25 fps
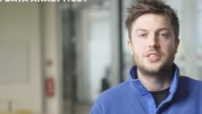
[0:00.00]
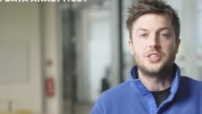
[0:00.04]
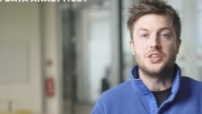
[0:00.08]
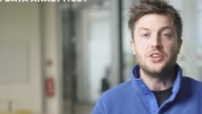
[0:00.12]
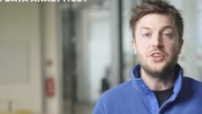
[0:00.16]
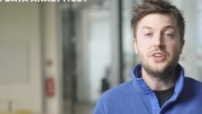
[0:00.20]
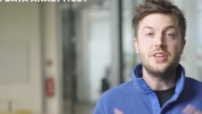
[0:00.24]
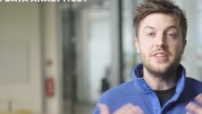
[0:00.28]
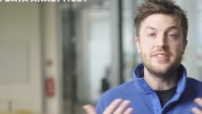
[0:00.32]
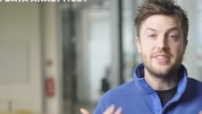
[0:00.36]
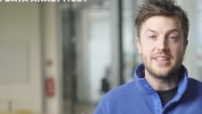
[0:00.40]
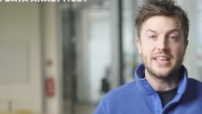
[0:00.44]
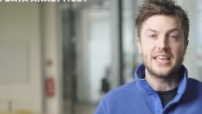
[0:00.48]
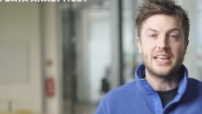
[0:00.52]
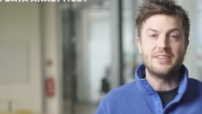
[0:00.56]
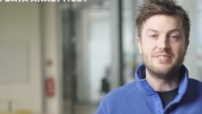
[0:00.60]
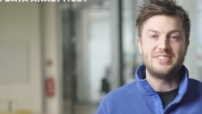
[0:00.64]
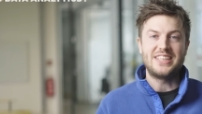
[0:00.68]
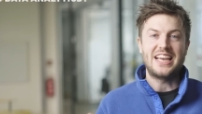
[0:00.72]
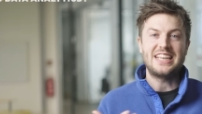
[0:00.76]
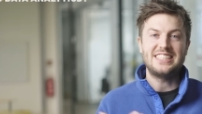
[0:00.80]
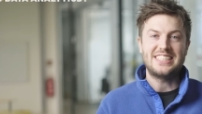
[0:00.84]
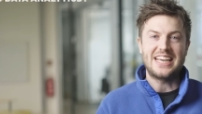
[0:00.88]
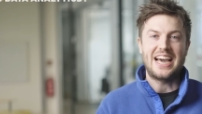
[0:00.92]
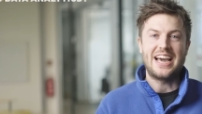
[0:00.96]
So you can think
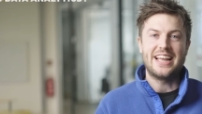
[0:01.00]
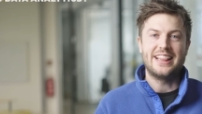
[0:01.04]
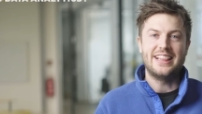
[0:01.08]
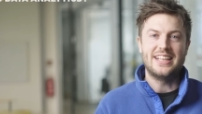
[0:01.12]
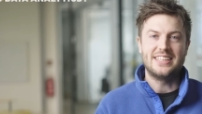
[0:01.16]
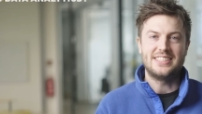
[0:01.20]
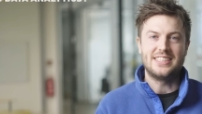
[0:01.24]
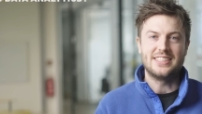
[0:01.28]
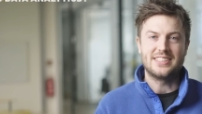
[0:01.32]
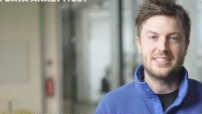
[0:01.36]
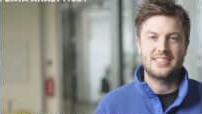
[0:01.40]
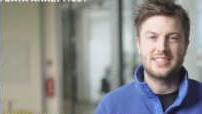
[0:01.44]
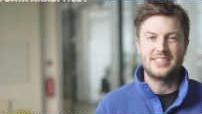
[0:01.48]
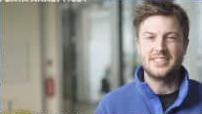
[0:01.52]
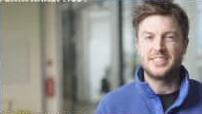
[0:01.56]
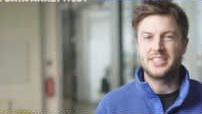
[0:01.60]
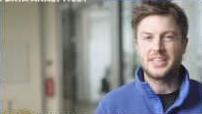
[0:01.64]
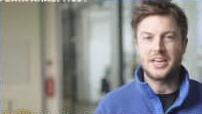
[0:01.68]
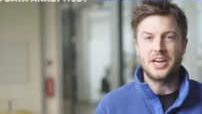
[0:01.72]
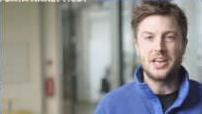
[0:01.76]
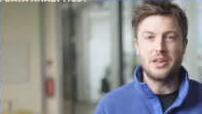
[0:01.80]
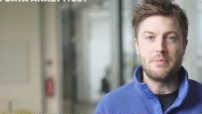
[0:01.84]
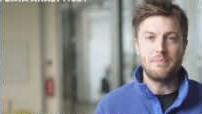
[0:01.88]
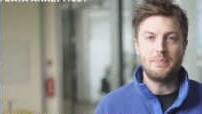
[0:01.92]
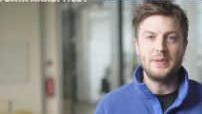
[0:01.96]
of data analytics as
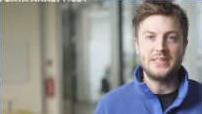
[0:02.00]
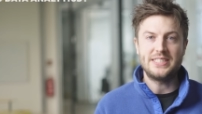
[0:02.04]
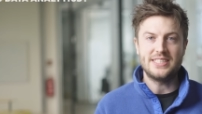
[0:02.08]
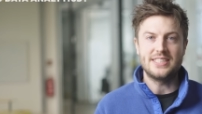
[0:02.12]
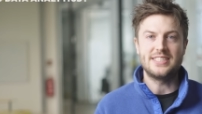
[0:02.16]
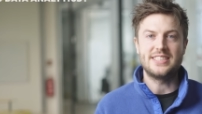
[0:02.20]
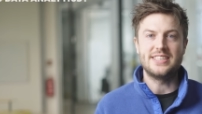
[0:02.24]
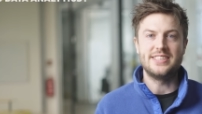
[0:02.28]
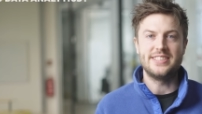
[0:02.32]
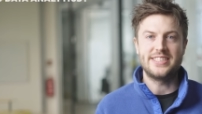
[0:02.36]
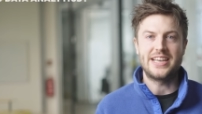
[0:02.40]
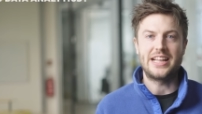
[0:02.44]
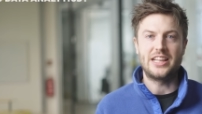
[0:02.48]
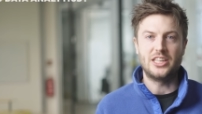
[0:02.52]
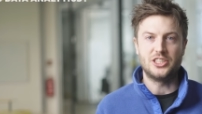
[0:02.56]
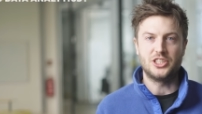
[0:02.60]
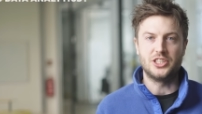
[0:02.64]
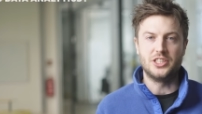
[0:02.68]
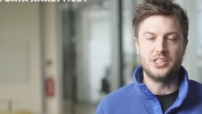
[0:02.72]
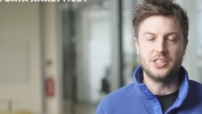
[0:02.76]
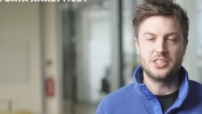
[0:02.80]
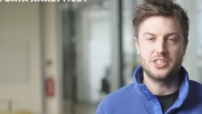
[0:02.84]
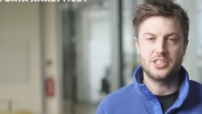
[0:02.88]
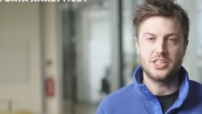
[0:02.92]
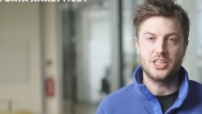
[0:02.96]
a kind of business
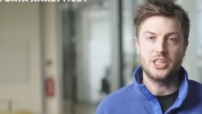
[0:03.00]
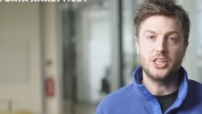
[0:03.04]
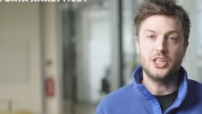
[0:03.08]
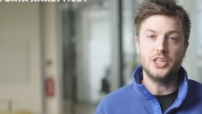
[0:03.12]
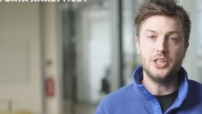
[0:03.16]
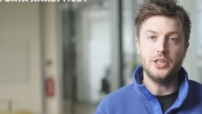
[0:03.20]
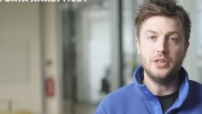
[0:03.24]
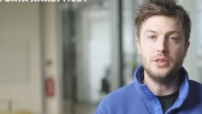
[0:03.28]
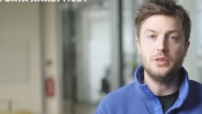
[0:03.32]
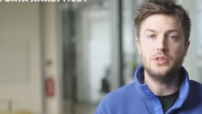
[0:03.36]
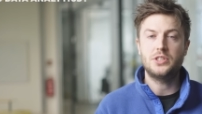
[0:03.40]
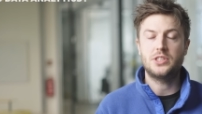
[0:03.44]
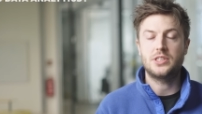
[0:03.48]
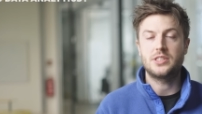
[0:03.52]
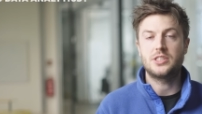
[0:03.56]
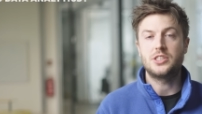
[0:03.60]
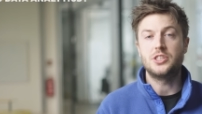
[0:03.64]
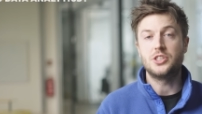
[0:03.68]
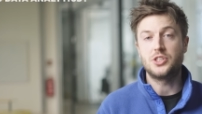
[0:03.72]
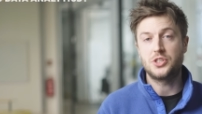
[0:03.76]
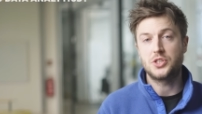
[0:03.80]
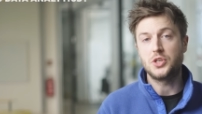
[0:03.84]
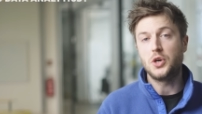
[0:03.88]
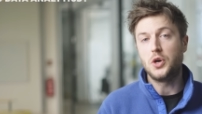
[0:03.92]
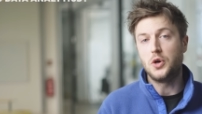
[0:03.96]
intelligence used
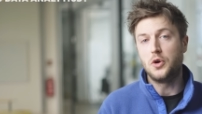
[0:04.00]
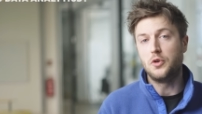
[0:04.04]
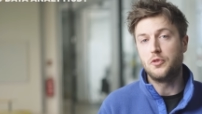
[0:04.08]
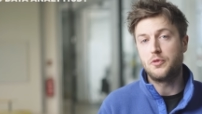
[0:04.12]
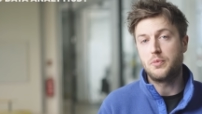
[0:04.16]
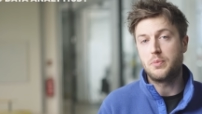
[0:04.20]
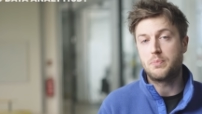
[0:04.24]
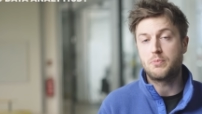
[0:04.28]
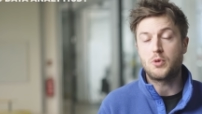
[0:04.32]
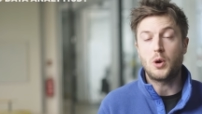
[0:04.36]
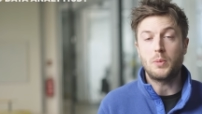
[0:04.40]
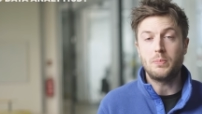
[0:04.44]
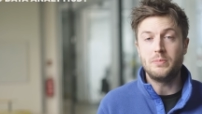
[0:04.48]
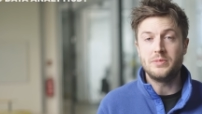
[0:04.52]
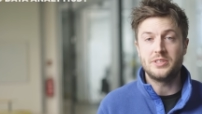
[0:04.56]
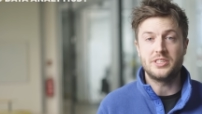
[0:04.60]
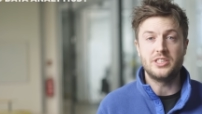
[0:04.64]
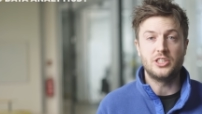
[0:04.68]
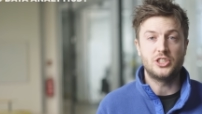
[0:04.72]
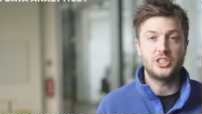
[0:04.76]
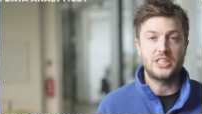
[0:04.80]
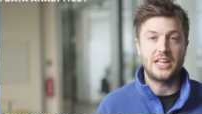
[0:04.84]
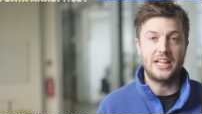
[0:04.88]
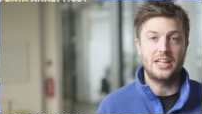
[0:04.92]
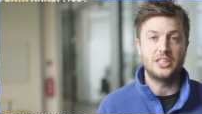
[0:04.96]
to solve
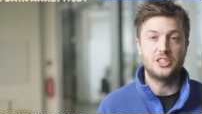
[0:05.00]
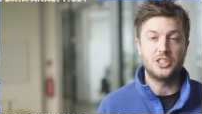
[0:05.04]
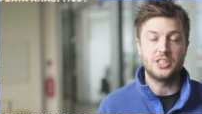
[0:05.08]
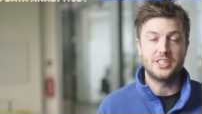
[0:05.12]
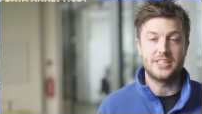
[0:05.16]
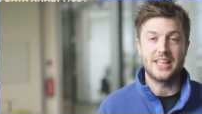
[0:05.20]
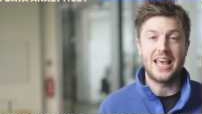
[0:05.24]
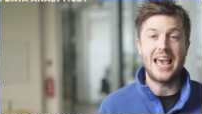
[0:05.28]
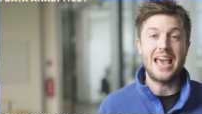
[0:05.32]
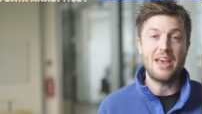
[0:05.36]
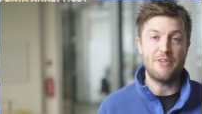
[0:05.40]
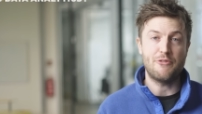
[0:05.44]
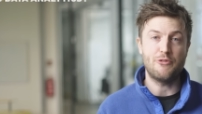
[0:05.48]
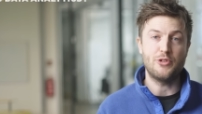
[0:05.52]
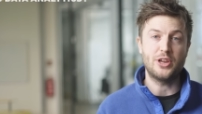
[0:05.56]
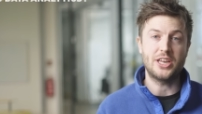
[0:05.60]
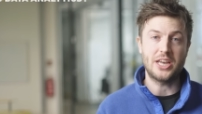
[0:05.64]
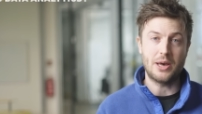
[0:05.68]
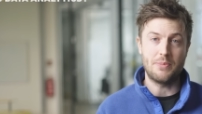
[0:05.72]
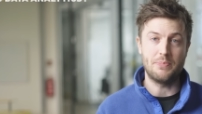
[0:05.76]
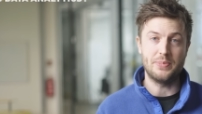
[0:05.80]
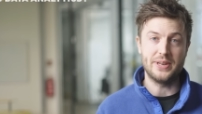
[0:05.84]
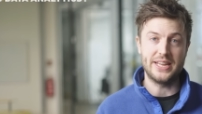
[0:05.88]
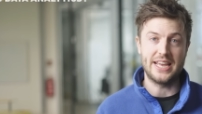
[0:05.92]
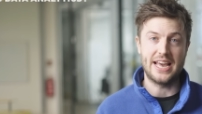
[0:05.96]
problems and challenges that every
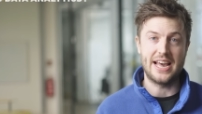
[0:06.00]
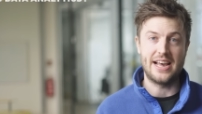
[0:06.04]
company